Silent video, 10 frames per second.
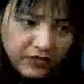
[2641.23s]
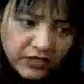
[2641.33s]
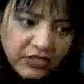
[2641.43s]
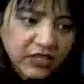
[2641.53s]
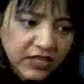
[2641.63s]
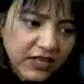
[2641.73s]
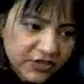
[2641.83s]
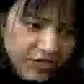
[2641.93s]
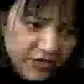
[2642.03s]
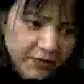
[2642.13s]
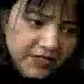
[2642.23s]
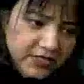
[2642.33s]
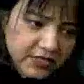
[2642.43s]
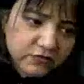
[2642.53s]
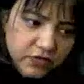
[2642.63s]
Do lagna chahiye
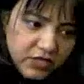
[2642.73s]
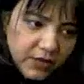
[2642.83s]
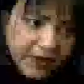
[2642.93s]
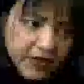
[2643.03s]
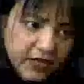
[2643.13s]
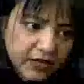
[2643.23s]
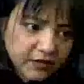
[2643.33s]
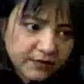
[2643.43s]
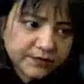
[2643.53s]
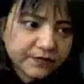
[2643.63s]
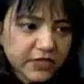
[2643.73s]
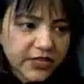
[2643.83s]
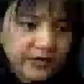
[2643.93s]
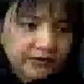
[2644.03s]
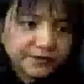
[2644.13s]
bas uske pehle, ha?
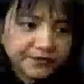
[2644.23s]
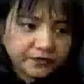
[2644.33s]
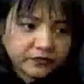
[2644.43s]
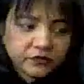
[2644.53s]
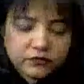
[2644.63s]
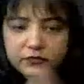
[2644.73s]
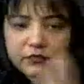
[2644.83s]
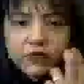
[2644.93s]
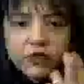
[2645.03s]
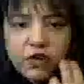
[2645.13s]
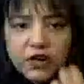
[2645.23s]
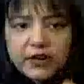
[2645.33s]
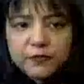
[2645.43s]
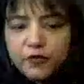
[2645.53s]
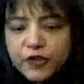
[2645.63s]
Theek hai. All
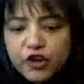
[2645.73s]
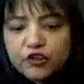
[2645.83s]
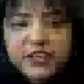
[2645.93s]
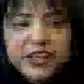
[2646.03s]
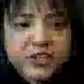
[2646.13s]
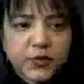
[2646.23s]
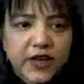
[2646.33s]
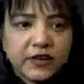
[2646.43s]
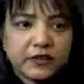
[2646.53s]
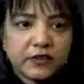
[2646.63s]
right, moving on to the next one.